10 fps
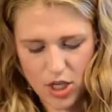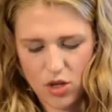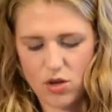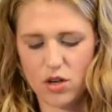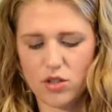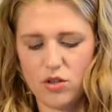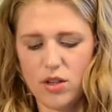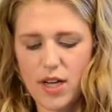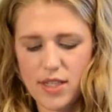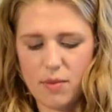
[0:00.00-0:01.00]
And you could also do
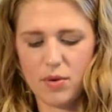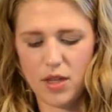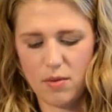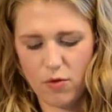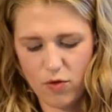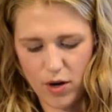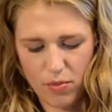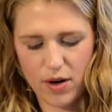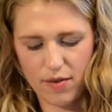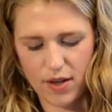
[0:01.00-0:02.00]
that separately before you
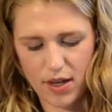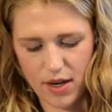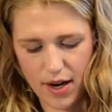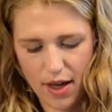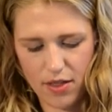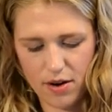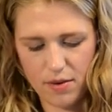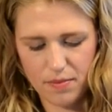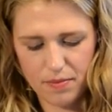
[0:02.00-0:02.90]
put everything together.